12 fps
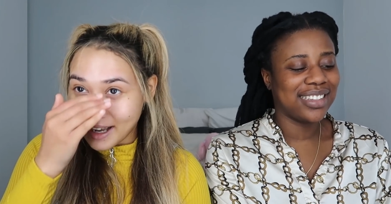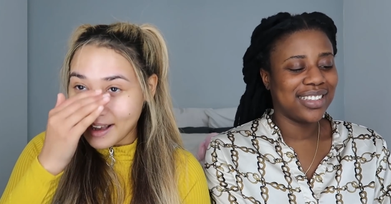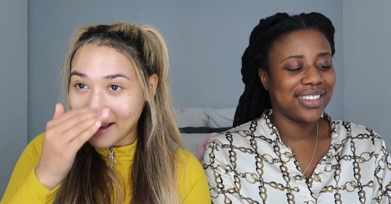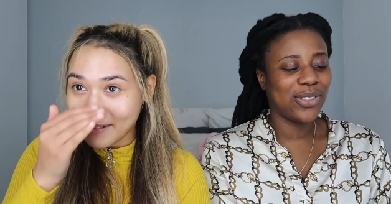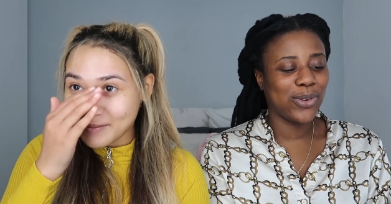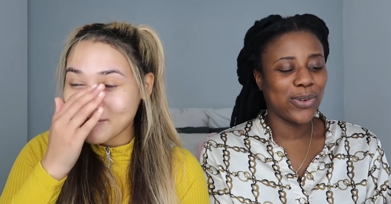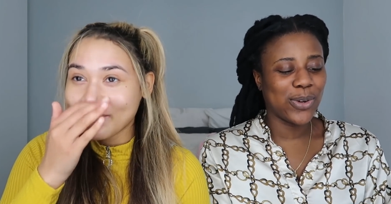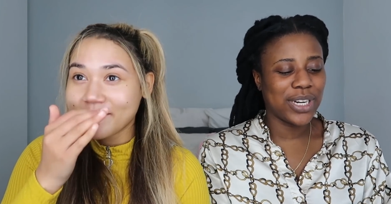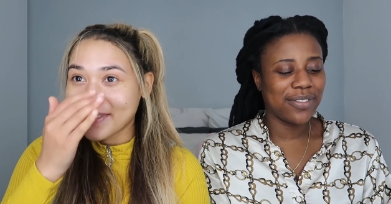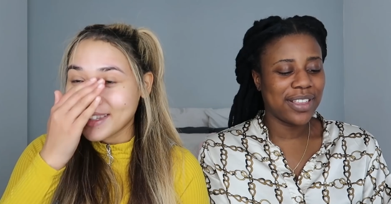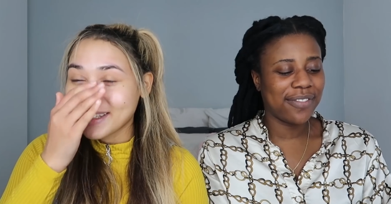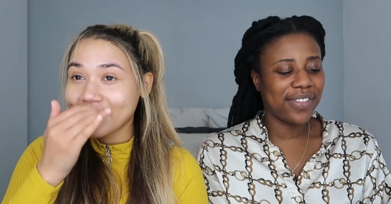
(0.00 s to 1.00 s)
Speaker 1: um, through
Speaker 2: all
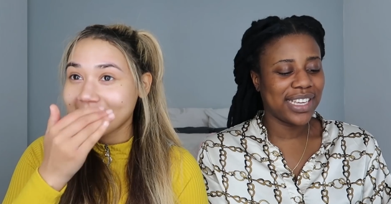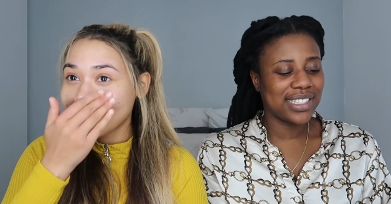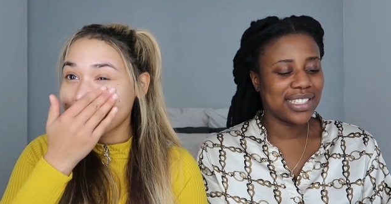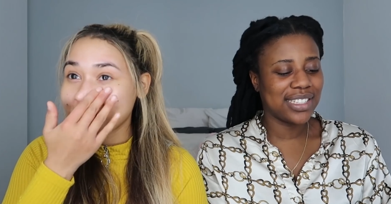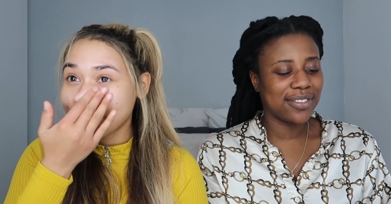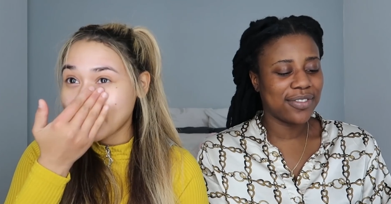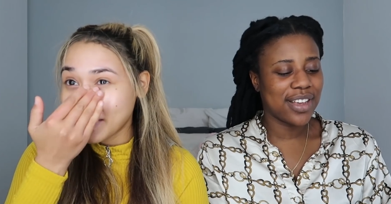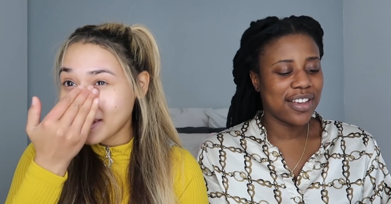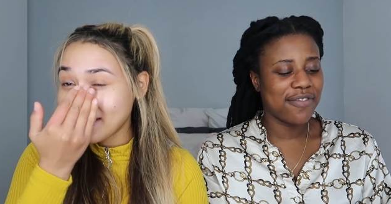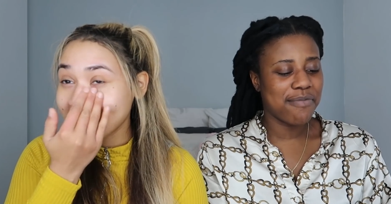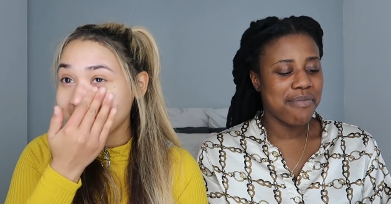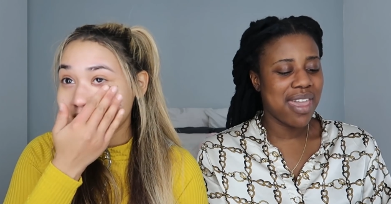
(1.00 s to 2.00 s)
of the phases of all
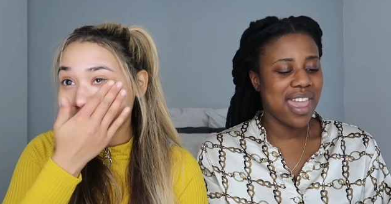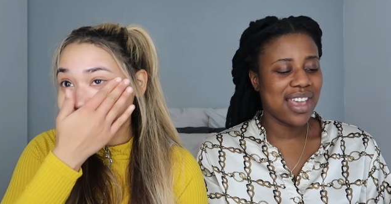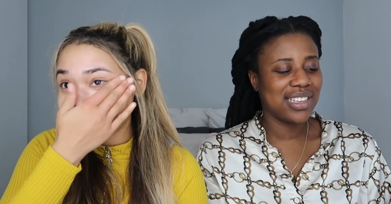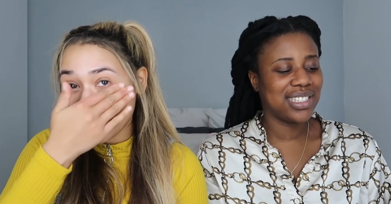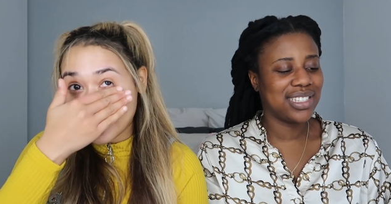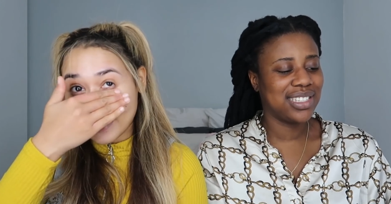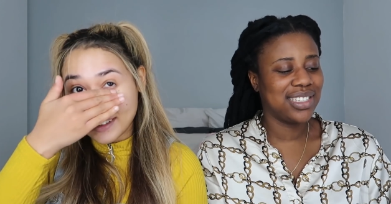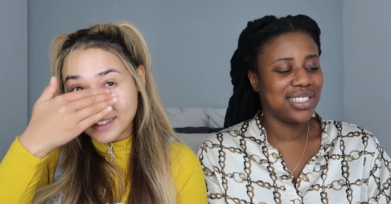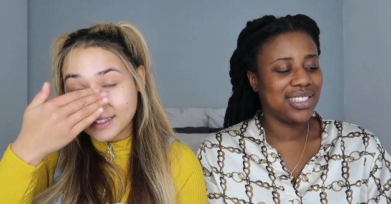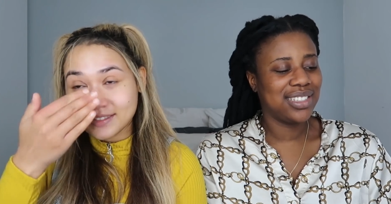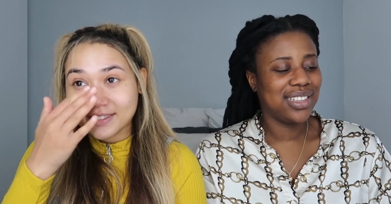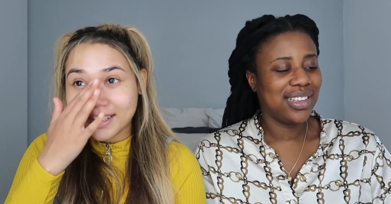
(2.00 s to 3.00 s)
of the mix.
Speaker 1: phases
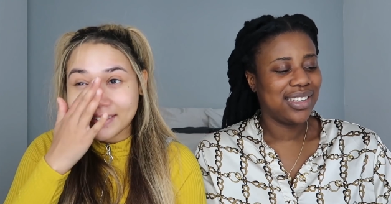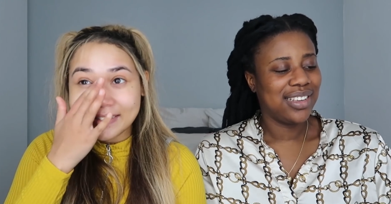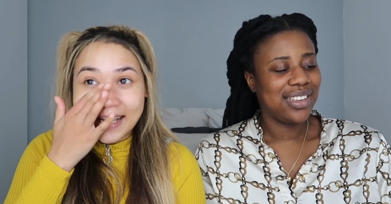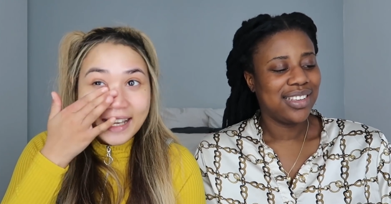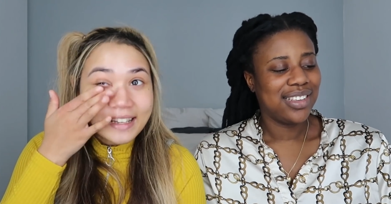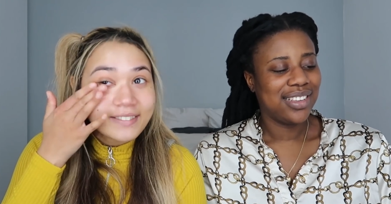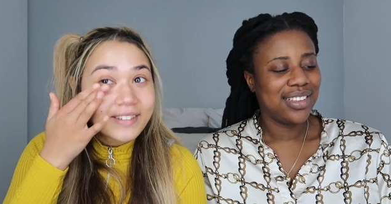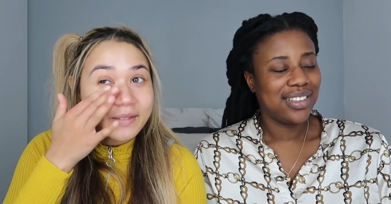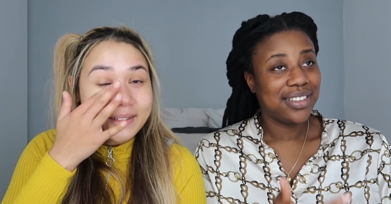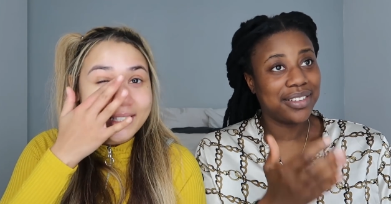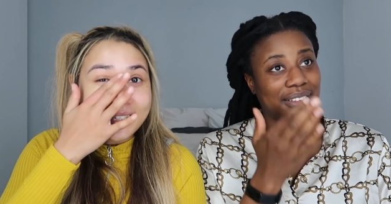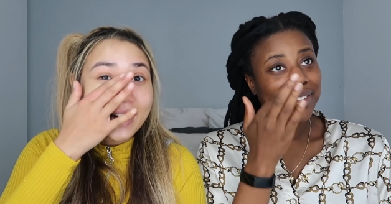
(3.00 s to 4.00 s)
of, of life, and we
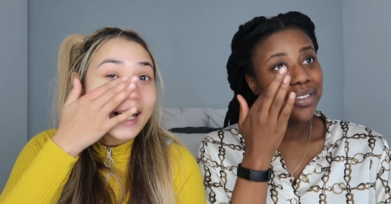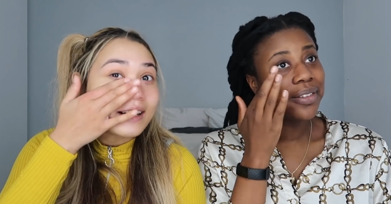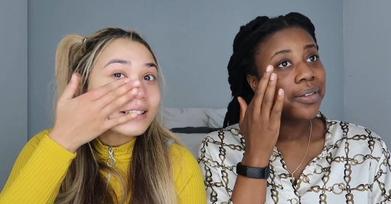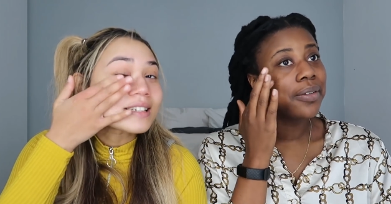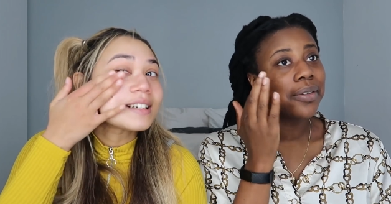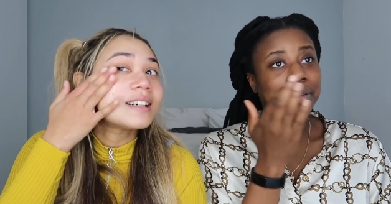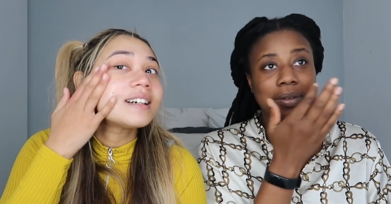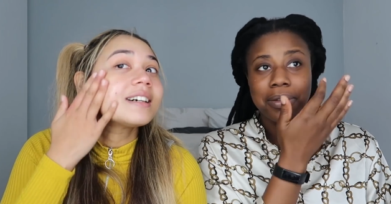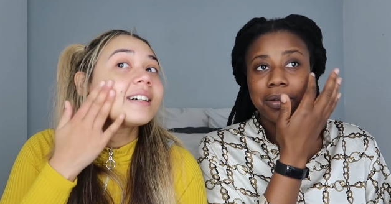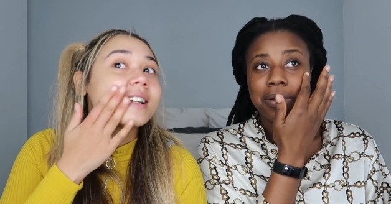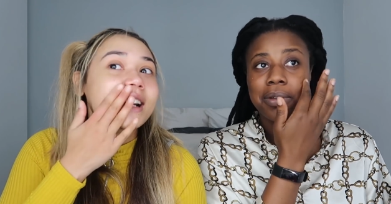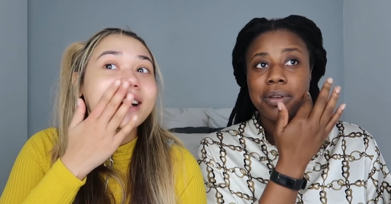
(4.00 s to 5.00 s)
still out here
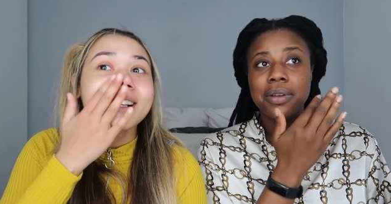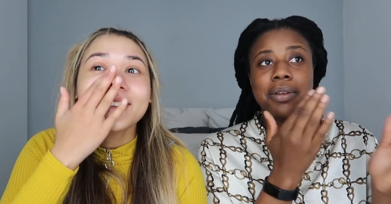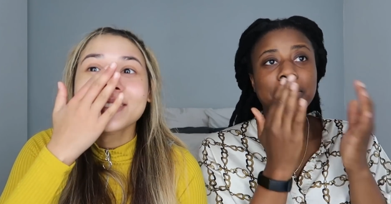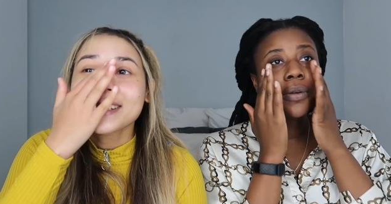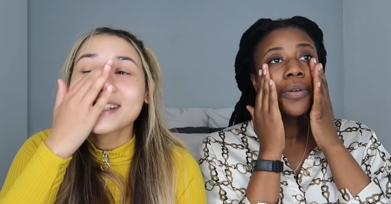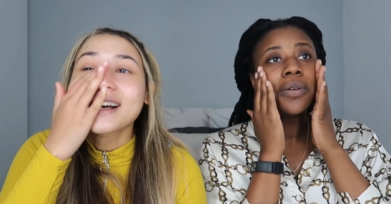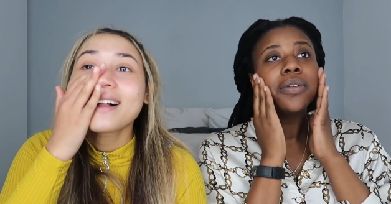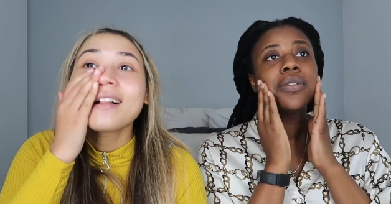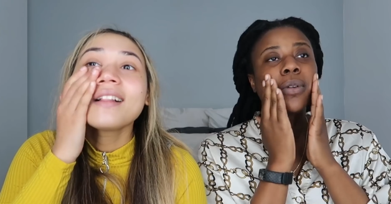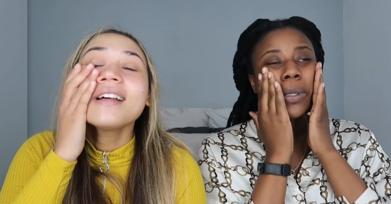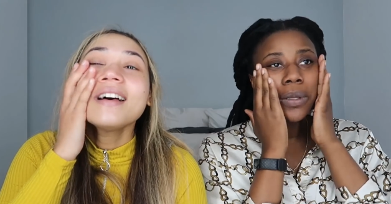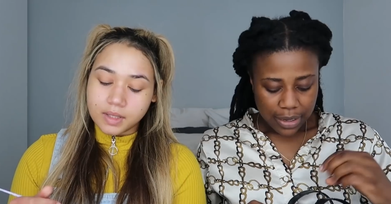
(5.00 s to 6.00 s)
like close as
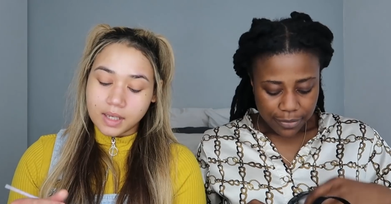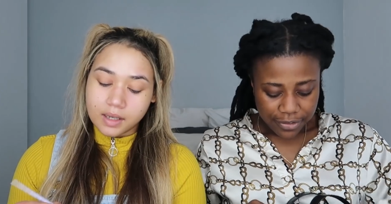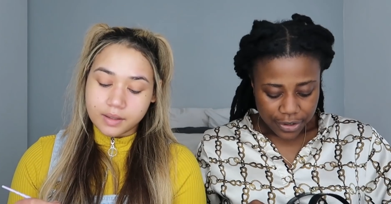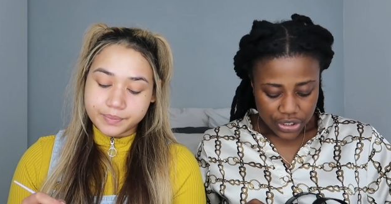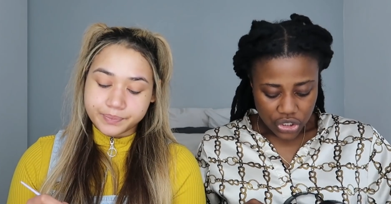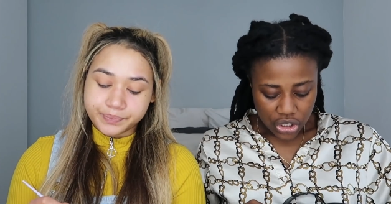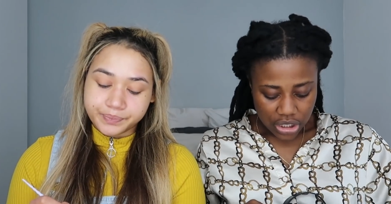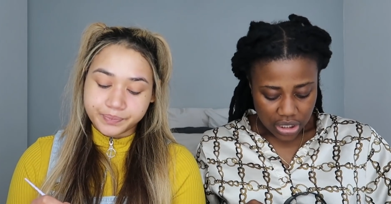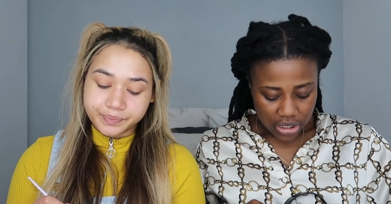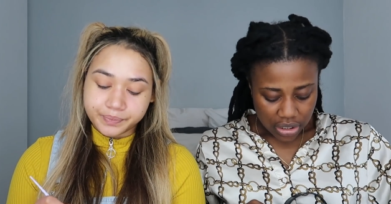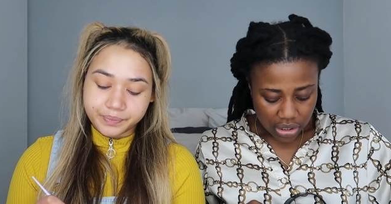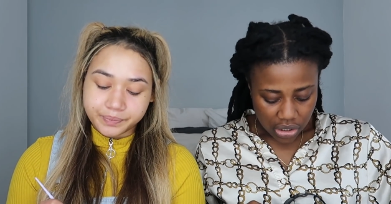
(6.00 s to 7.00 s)
hell. I'm yeah. first
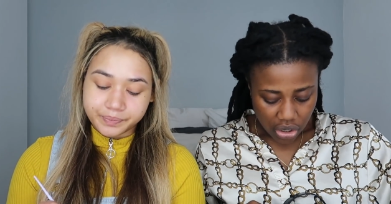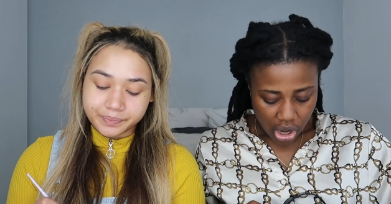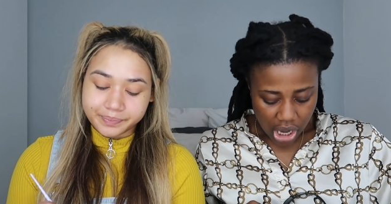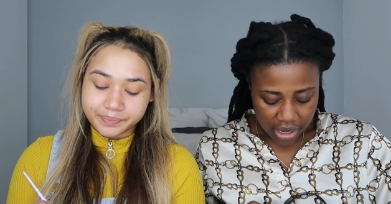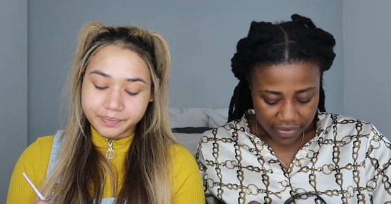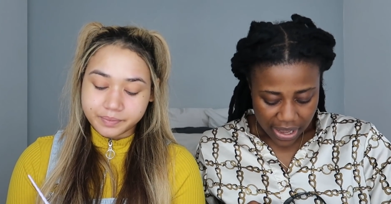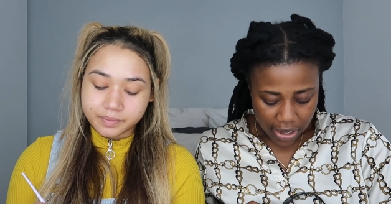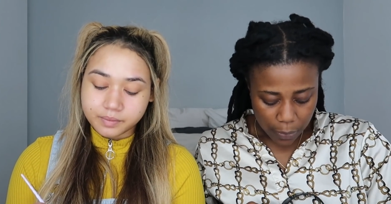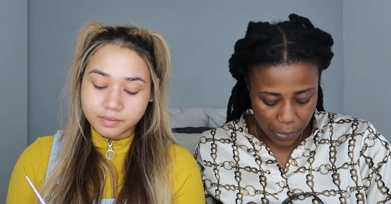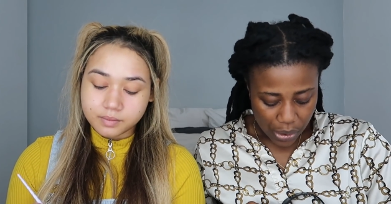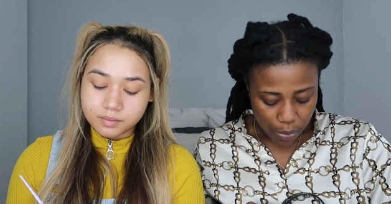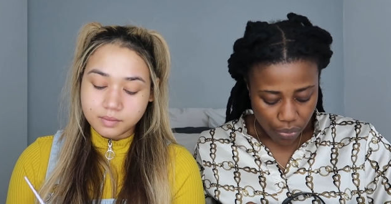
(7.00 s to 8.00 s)
Speaker 2: gonna carve out my